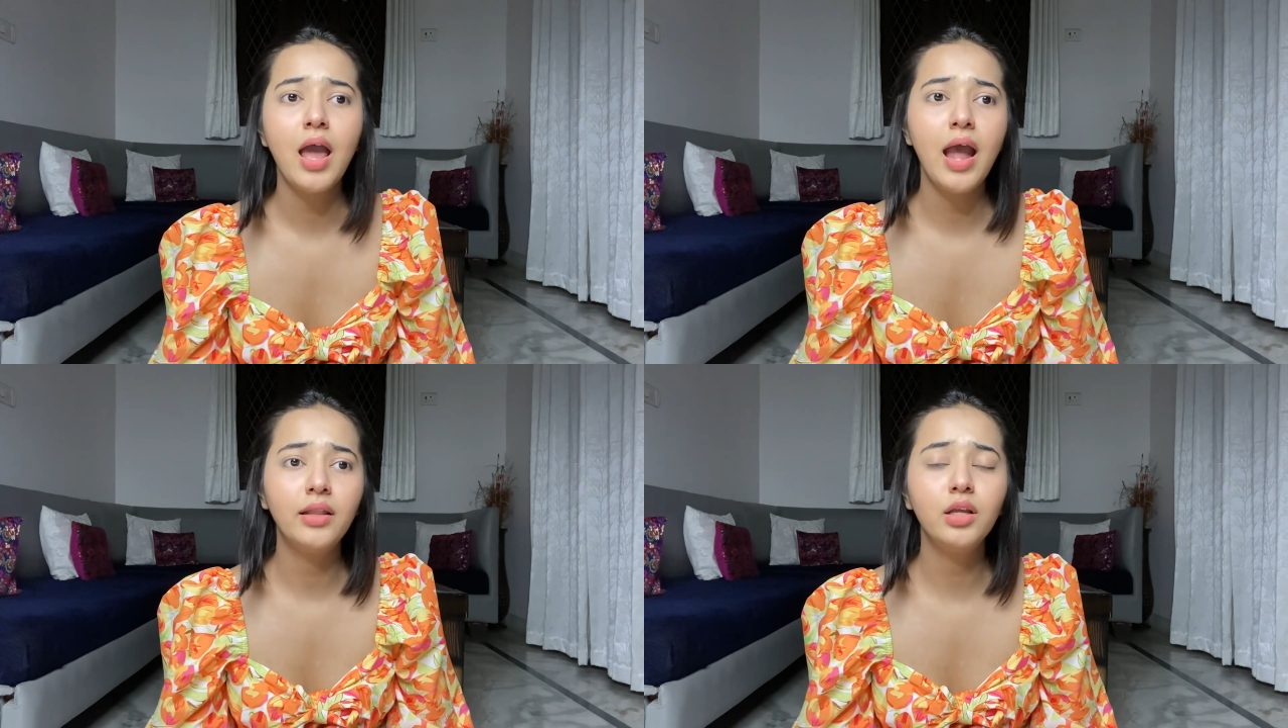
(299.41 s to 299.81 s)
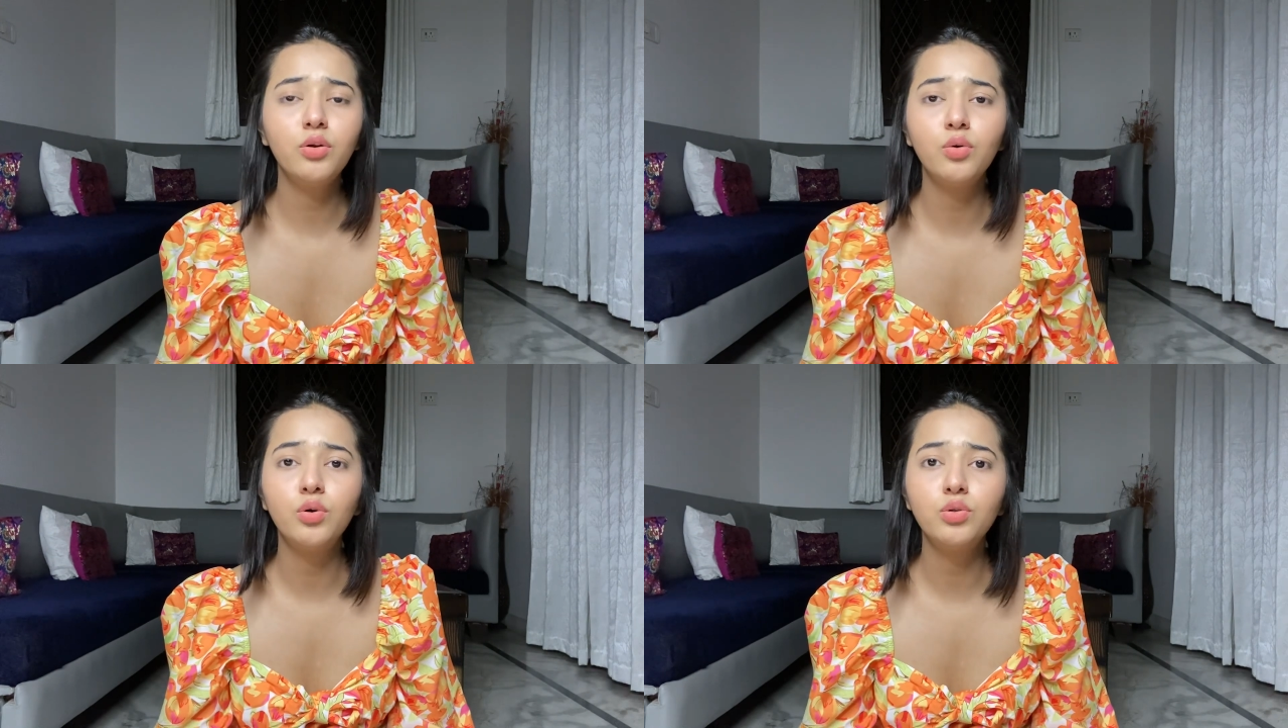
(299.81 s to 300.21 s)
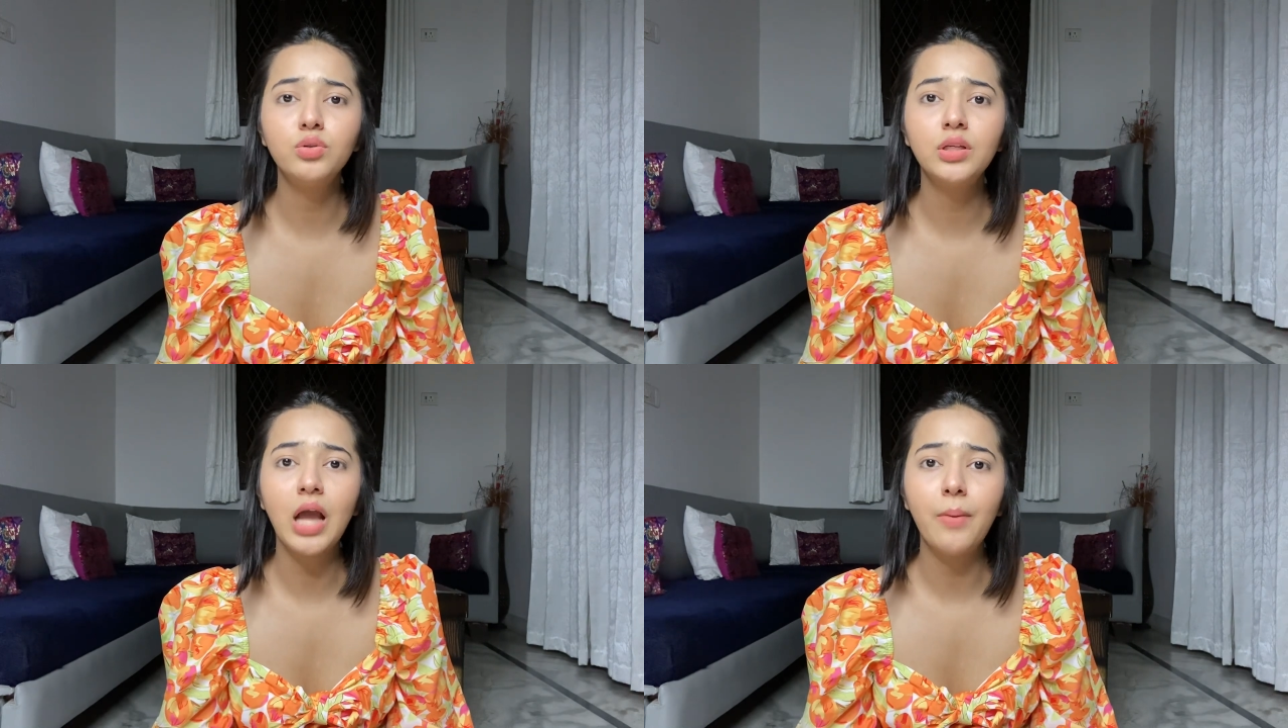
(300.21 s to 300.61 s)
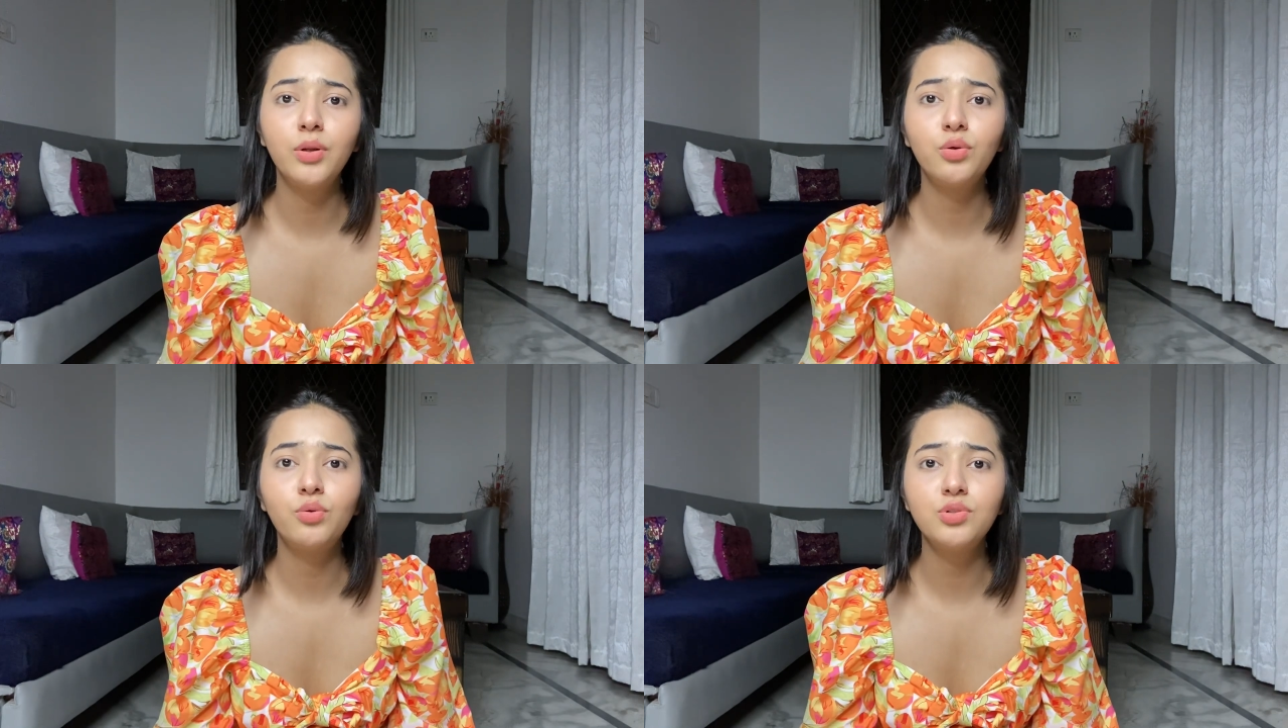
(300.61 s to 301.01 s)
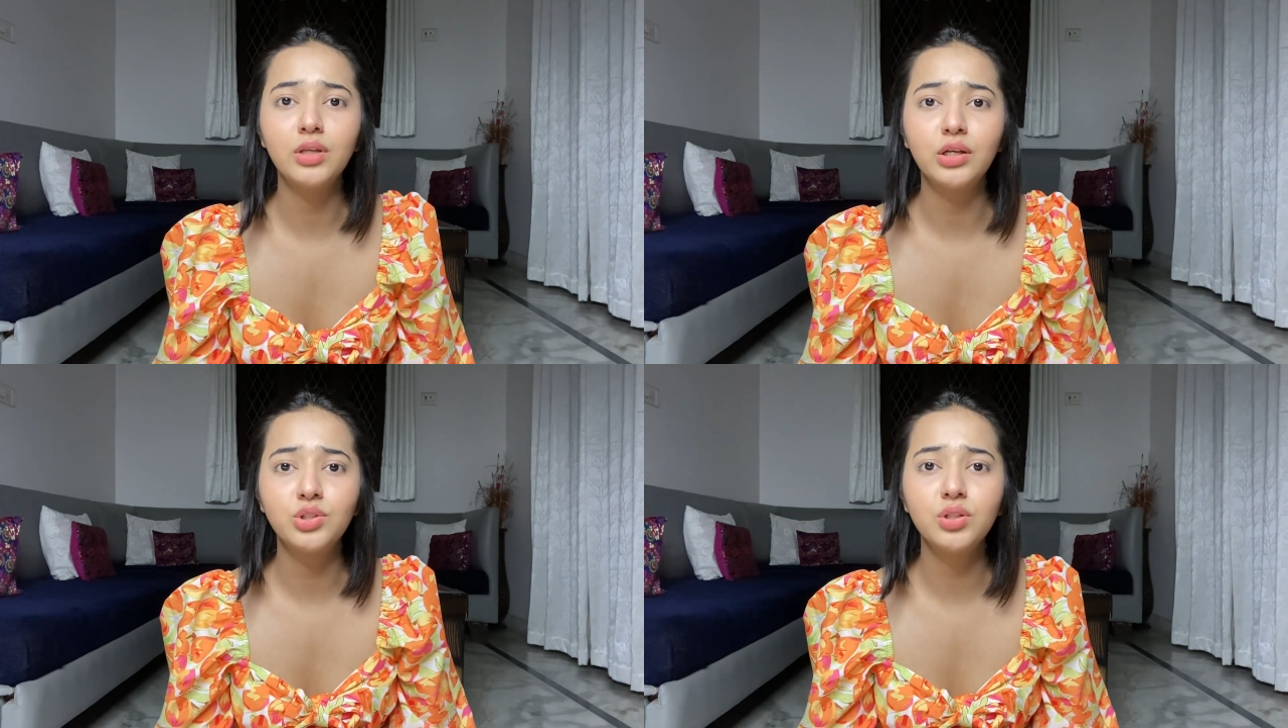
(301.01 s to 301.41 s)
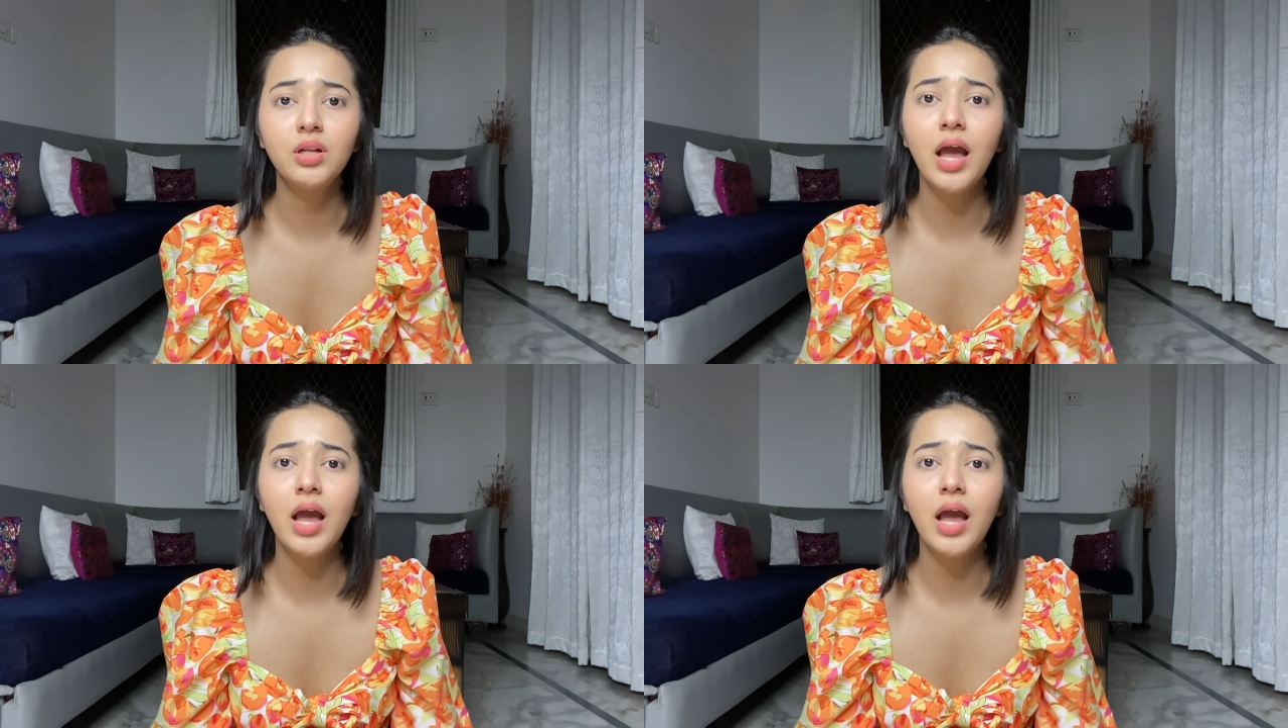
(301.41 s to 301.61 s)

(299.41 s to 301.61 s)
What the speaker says: and then go to the cabin crew section,